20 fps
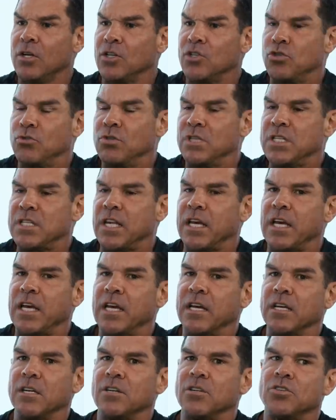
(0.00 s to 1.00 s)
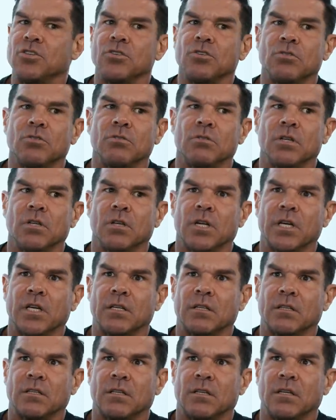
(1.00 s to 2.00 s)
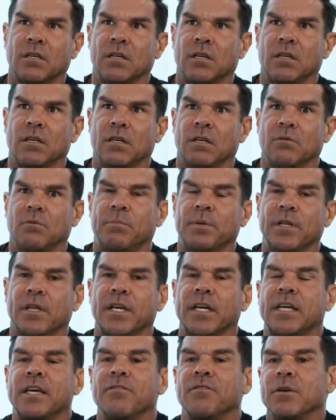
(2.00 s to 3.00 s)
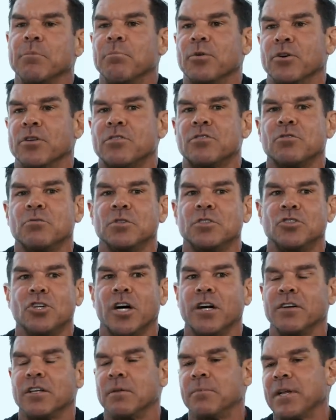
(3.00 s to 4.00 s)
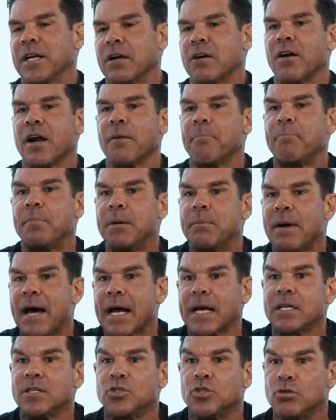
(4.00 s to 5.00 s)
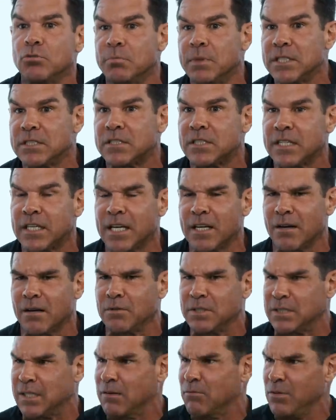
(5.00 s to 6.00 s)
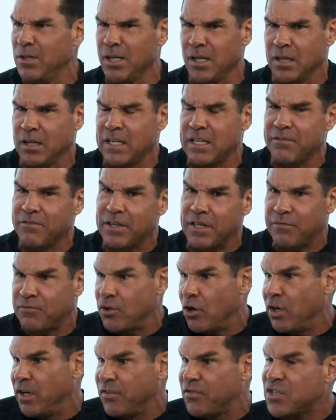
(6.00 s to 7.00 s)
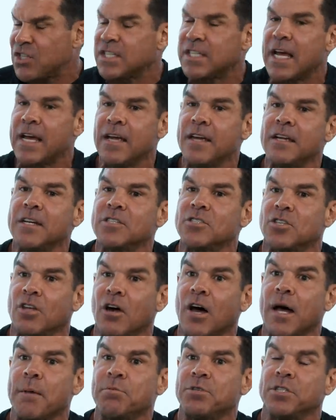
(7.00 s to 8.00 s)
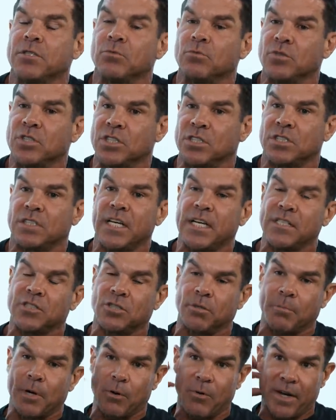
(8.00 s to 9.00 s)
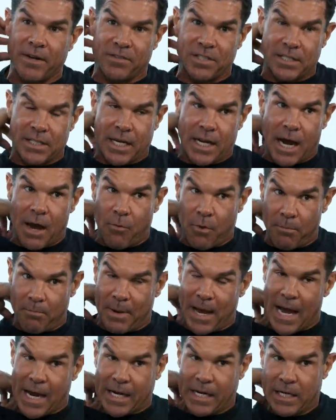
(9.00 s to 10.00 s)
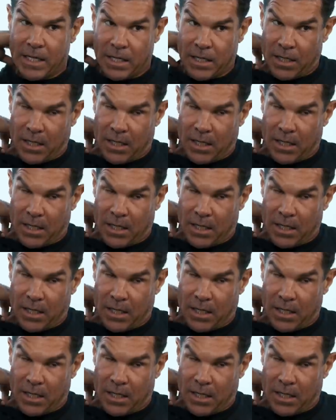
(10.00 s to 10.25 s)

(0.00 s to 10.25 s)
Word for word: soon as they hand her to you, they're like, it would be like giving birth to a daughter and they'd be like, all right, be back in two months to gig. Right, I was right. like, we're not leaving. If, if staying is the option, we'll stay. So my wife stayed. I went back